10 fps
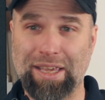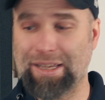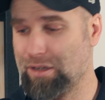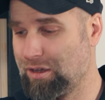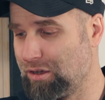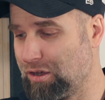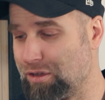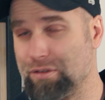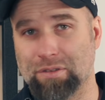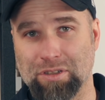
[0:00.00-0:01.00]
get
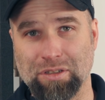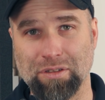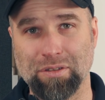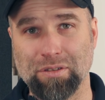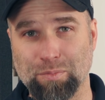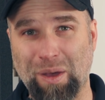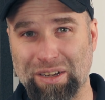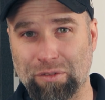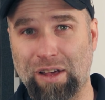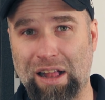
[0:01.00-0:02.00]
a
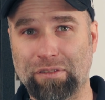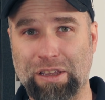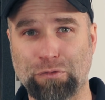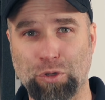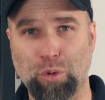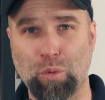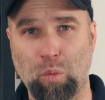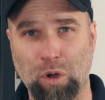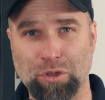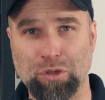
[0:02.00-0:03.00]
spawning valve if you
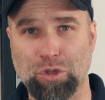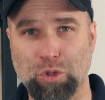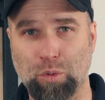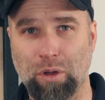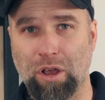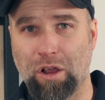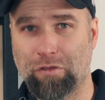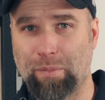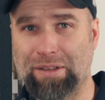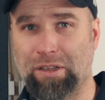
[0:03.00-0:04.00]
want to
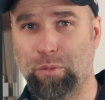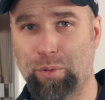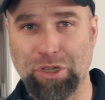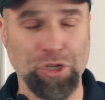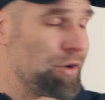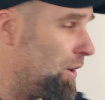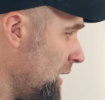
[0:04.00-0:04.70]
ferment under pressure.